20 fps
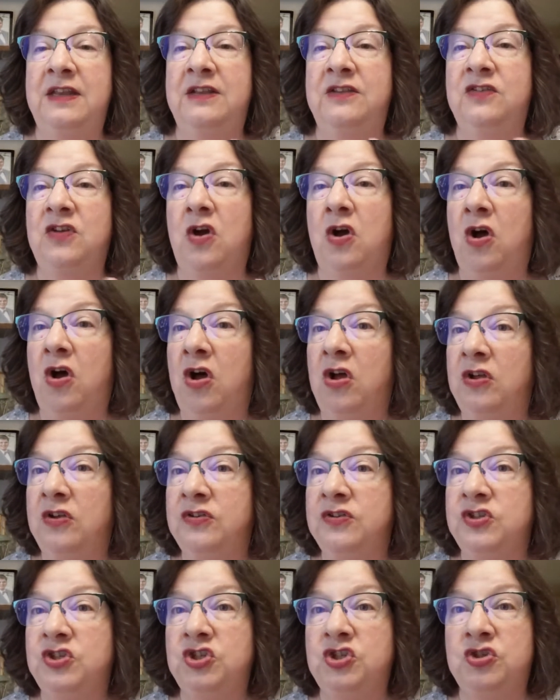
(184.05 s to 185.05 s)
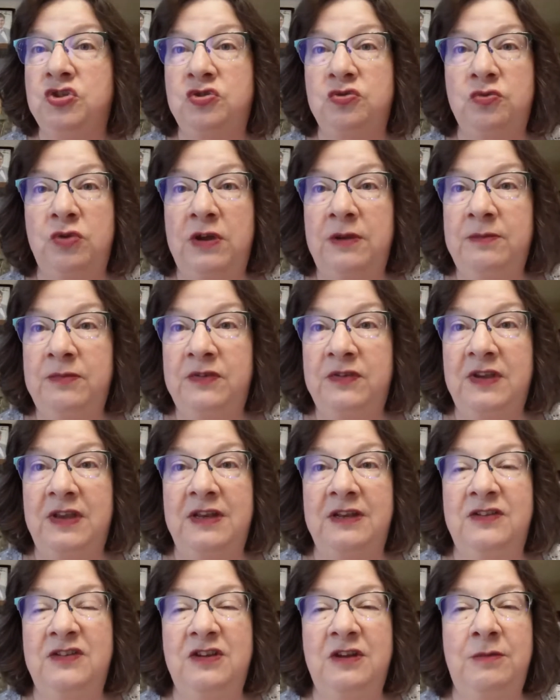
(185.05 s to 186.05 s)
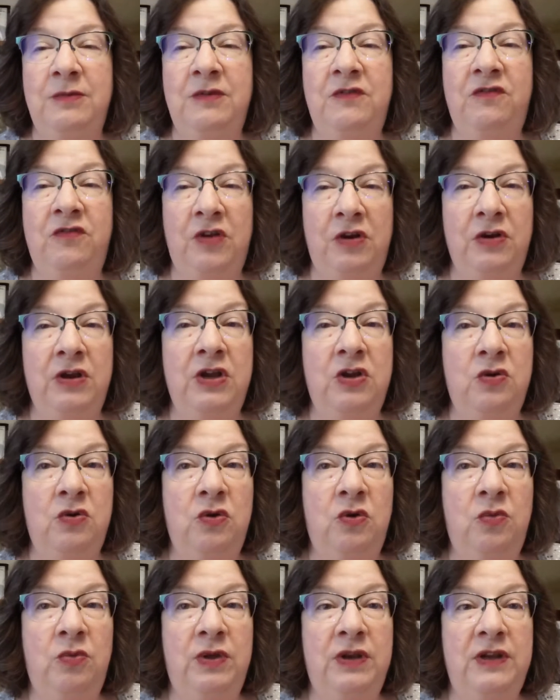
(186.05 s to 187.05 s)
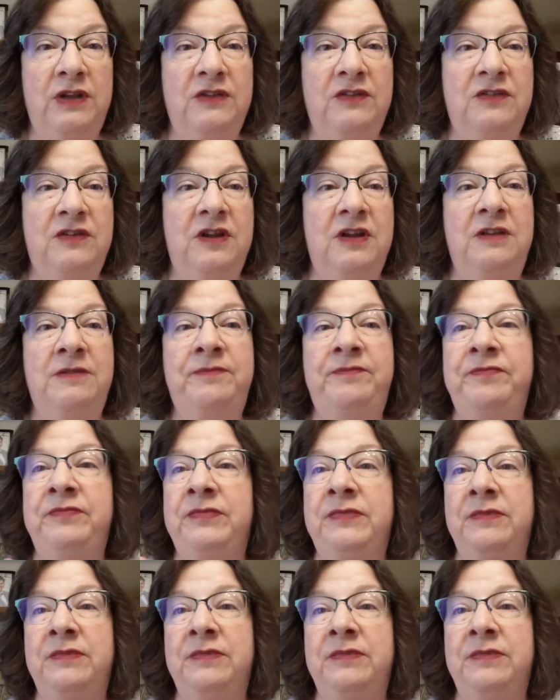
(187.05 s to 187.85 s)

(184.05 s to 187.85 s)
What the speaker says: It's all strips and it's going to be very cool when it's done.